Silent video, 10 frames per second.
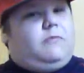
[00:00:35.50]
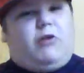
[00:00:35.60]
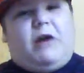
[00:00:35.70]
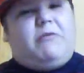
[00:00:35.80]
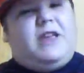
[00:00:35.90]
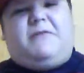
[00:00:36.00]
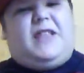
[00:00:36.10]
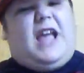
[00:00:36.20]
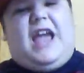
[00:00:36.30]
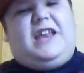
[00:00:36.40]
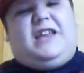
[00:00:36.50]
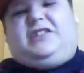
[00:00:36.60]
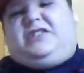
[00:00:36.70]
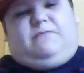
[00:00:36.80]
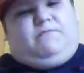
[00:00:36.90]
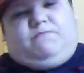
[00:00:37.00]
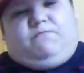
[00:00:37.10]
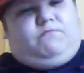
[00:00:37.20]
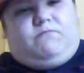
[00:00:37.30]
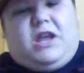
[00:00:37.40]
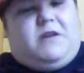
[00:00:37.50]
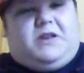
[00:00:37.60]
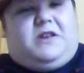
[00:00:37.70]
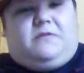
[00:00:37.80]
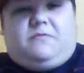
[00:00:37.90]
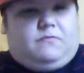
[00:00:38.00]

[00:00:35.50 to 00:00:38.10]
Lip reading: Probably even the 80s, maybe.